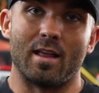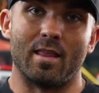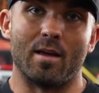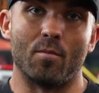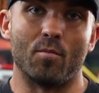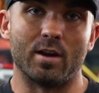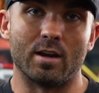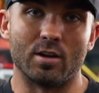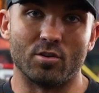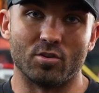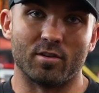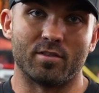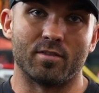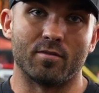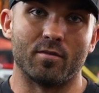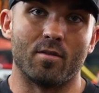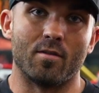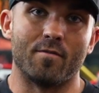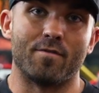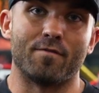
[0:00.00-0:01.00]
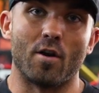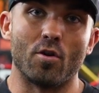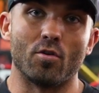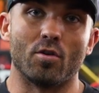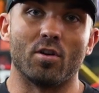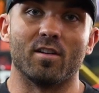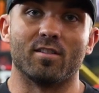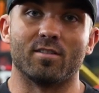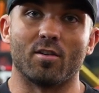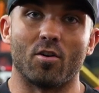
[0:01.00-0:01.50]
and then we can just
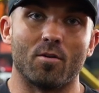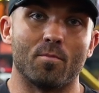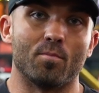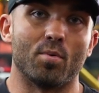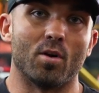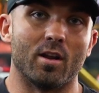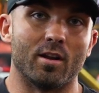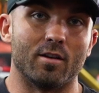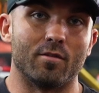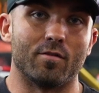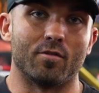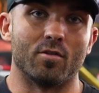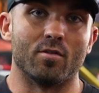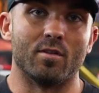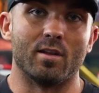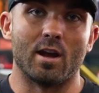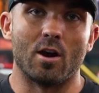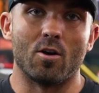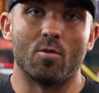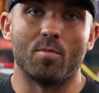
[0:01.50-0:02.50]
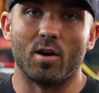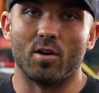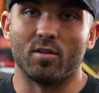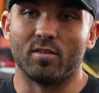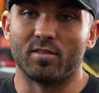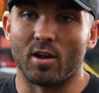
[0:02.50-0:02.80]
focus on pulling through the elbow.